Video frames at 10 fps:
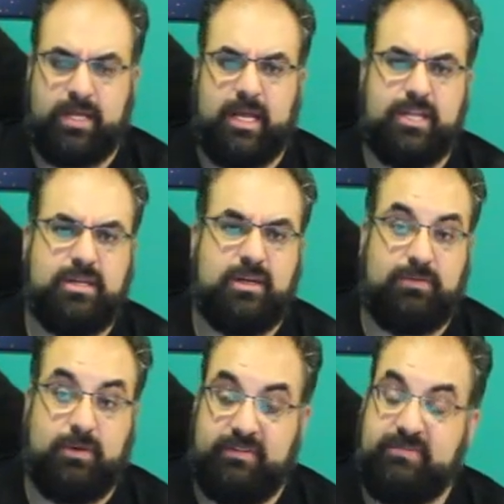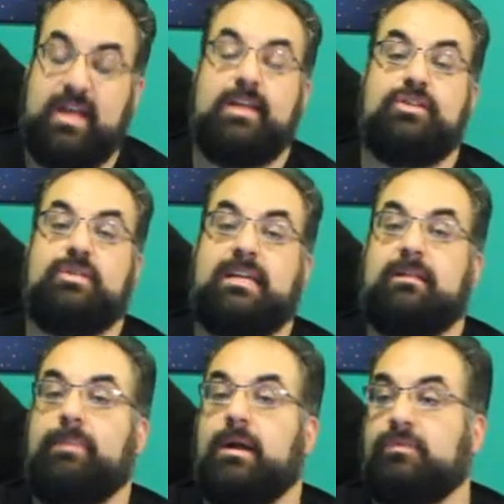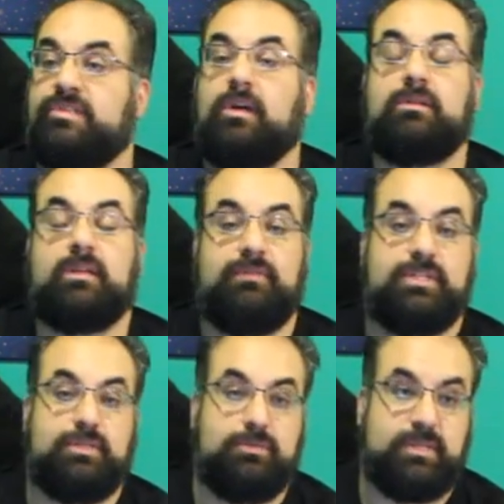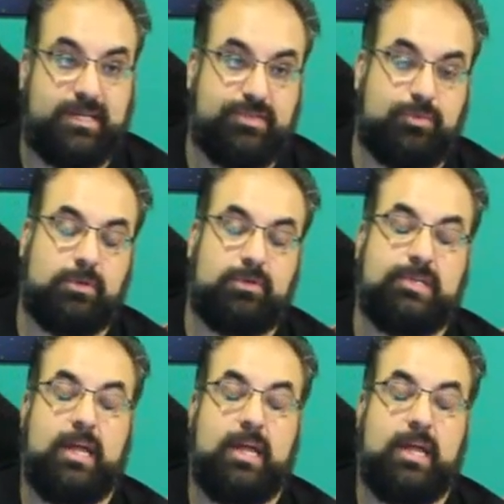and if you have advantage, you take the better result of the 2 dice rolls.